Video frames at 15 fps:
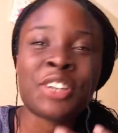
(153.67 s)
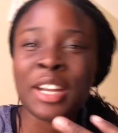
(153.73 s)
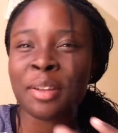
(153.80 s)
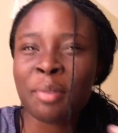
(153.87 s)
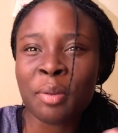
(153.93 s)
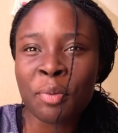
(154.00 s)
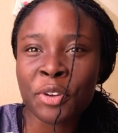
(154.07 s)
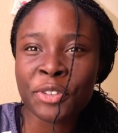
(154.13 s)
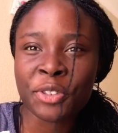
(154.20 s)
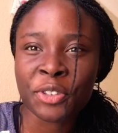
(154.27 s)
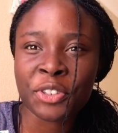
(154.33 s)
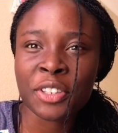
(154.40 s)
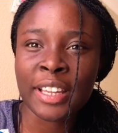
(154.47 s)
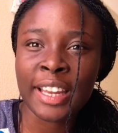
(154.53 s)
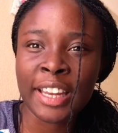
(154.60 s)
trying to be both
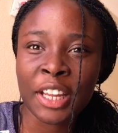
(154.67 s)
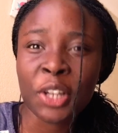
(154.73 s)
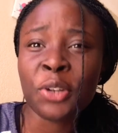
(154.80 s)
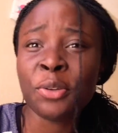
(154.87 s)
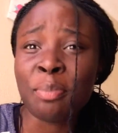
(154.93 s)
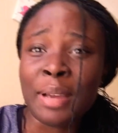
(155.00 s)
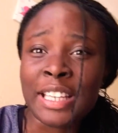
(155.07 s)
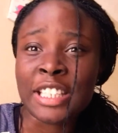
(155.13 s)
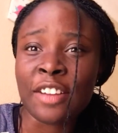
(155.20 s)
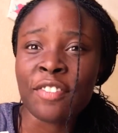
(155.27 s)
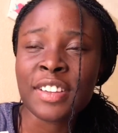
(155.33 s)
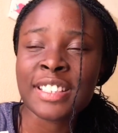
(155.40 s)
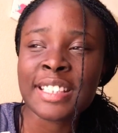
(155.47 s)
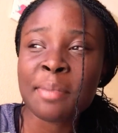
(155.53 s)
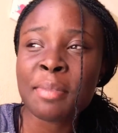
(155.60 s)
social and include myself,
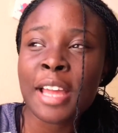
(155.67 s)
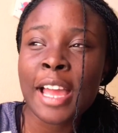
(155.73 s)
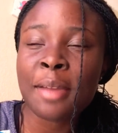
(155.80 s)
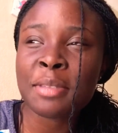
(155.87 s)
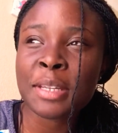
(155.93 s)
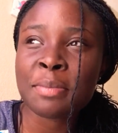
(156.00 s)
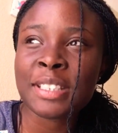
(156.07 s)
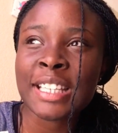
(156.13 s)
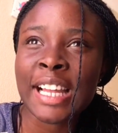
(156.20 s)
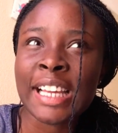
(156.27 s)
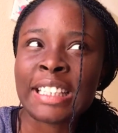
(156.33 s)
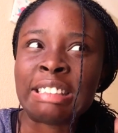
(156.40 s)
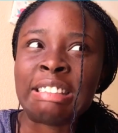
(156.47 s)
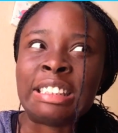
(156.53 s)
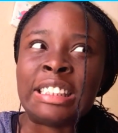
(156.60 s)
because sometimes I'm just like,